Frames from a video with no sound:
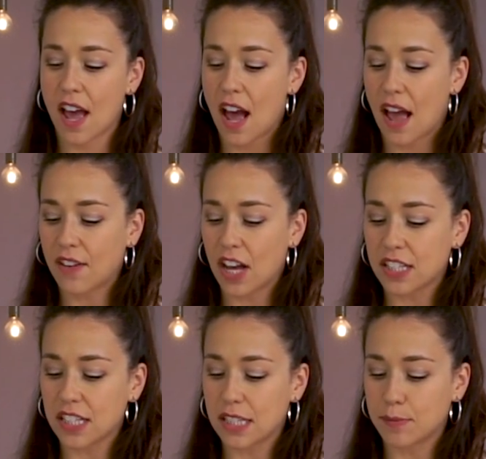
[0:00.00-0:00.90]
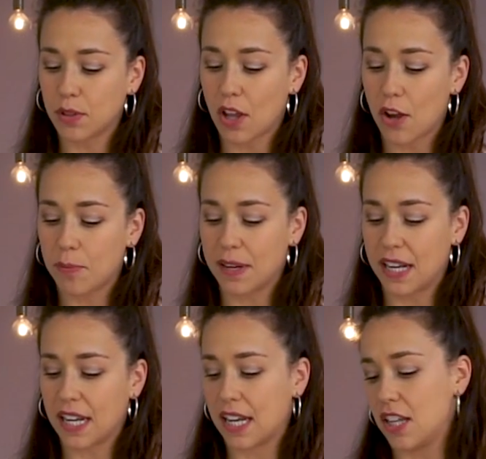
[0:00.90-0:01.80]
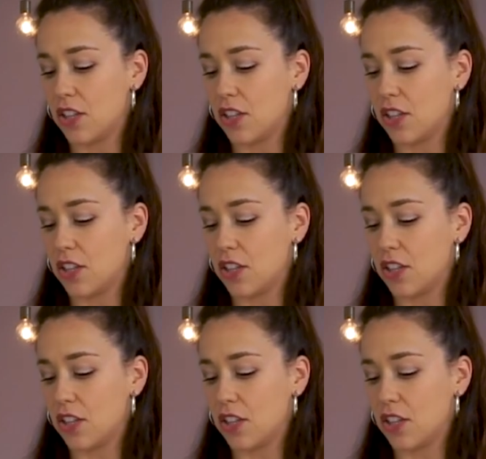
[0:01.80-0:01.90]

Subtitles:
I've cut a small opening at